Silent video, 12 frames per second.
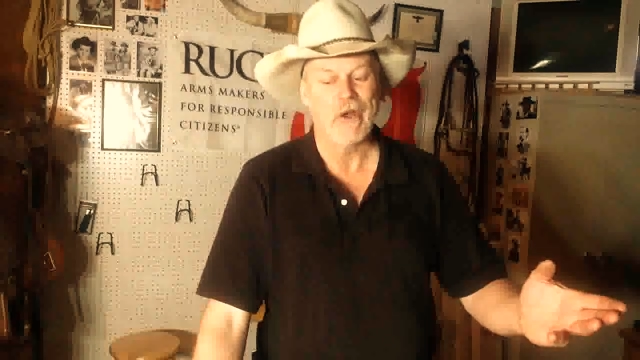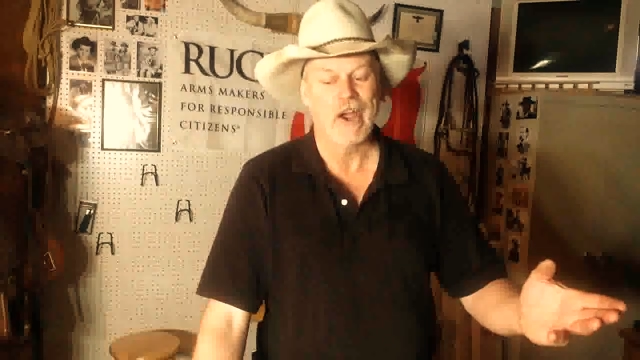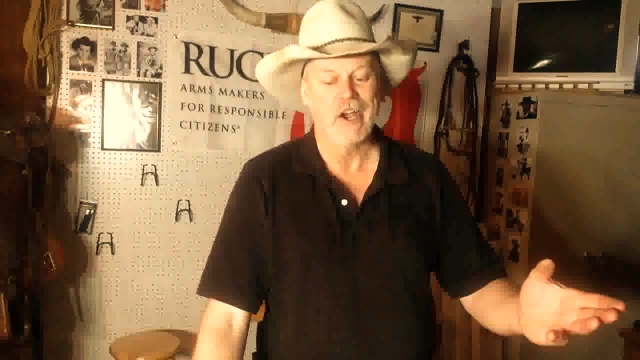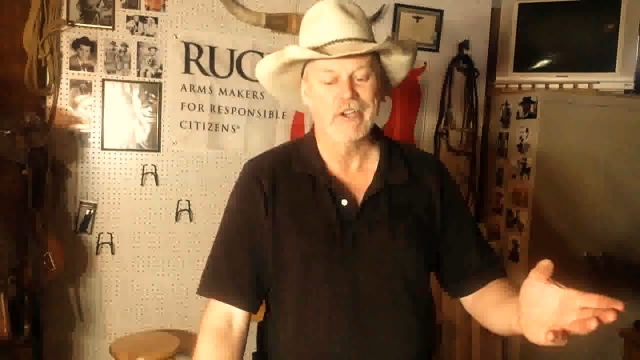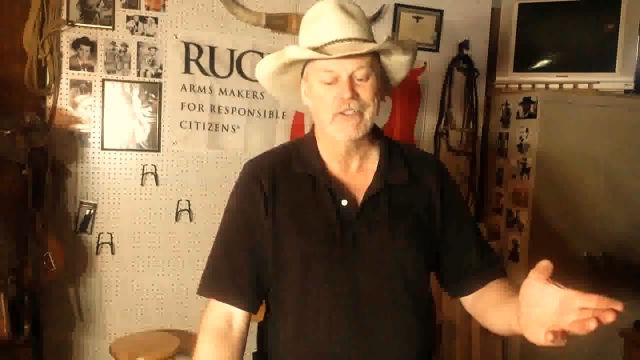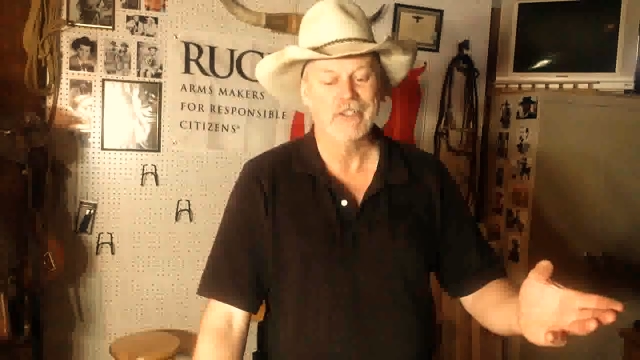
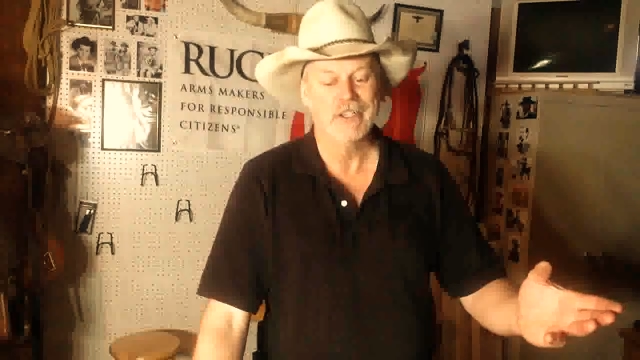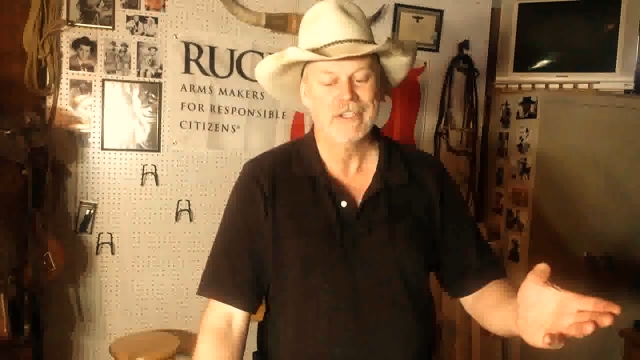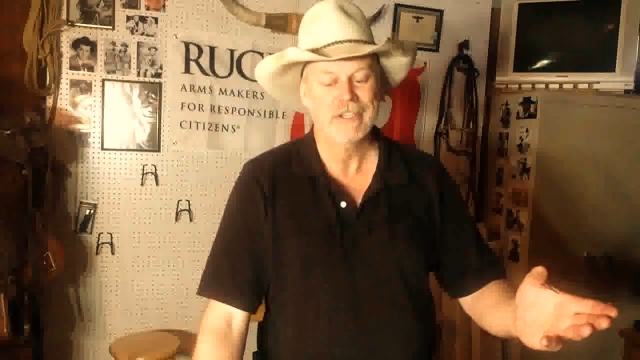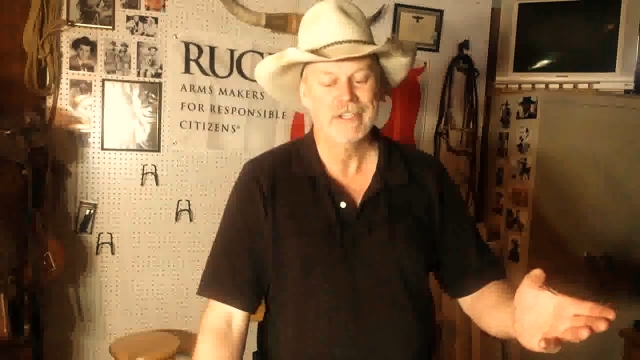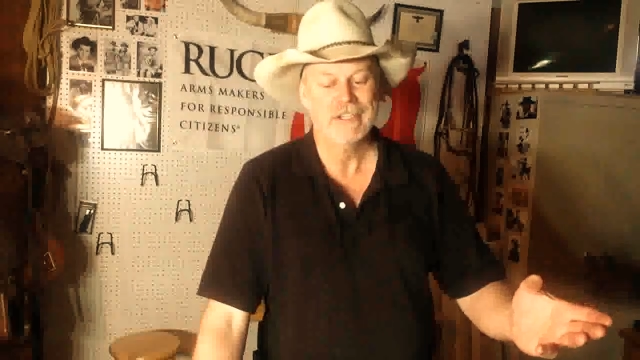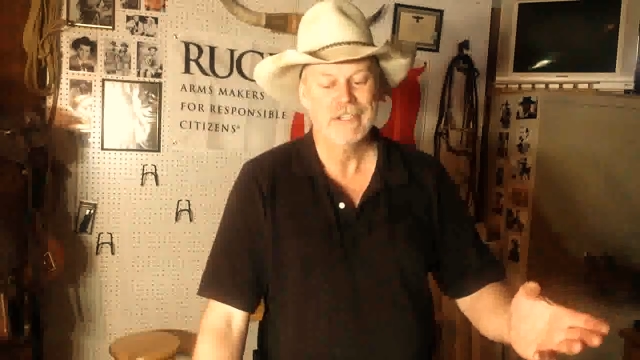pards.
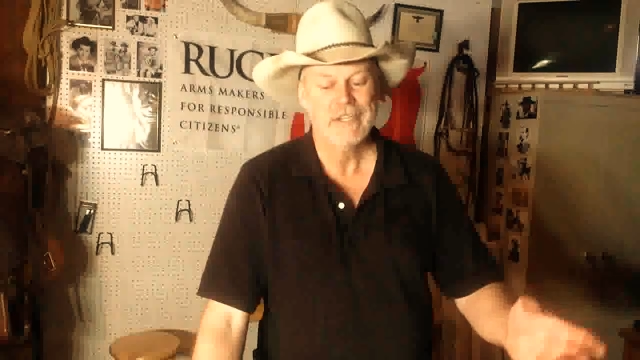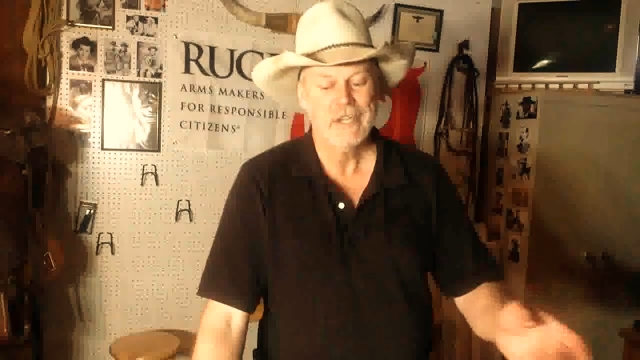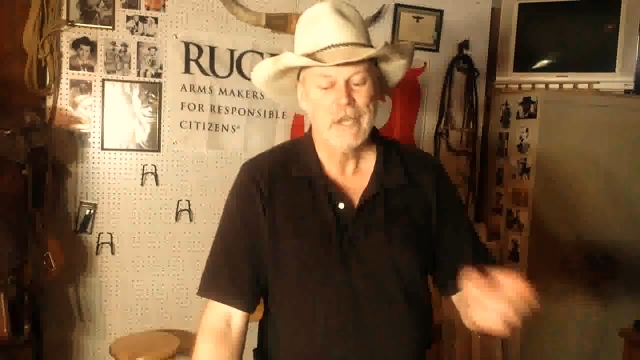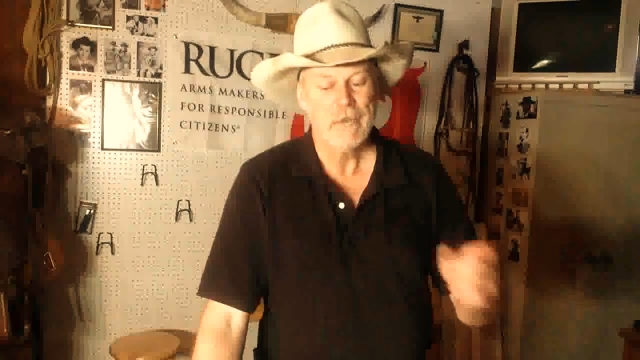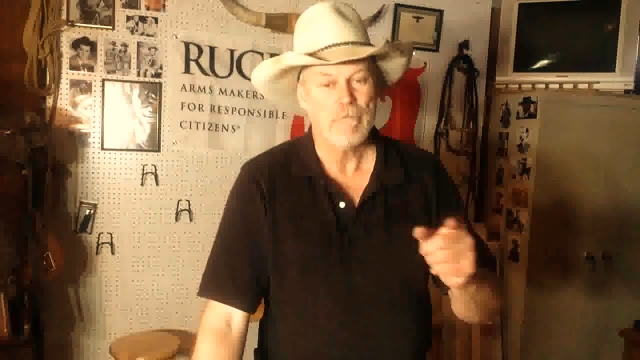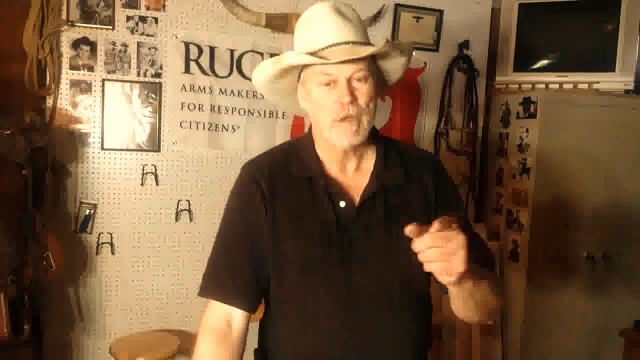
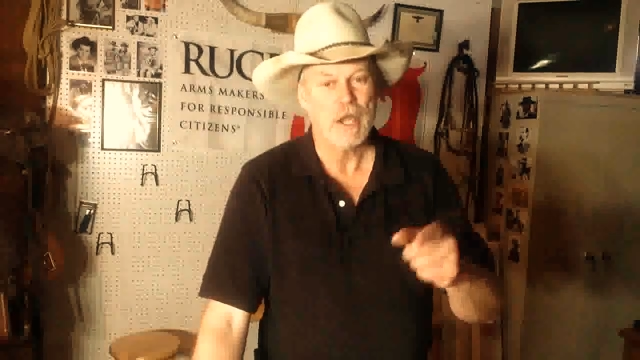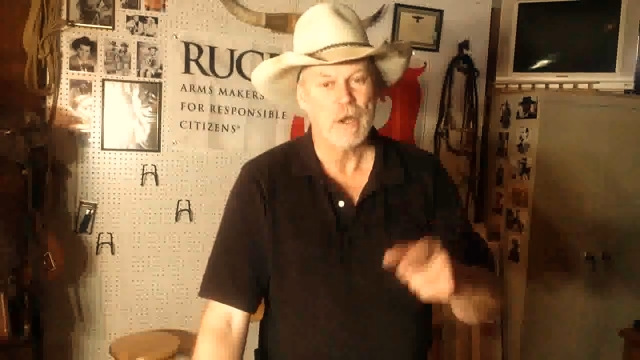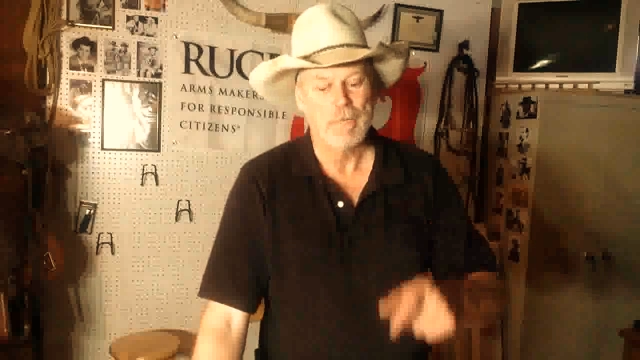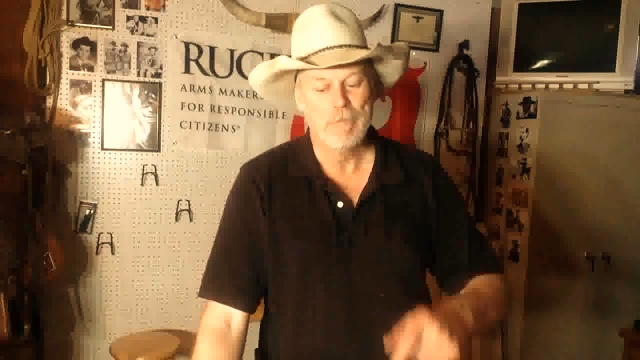May your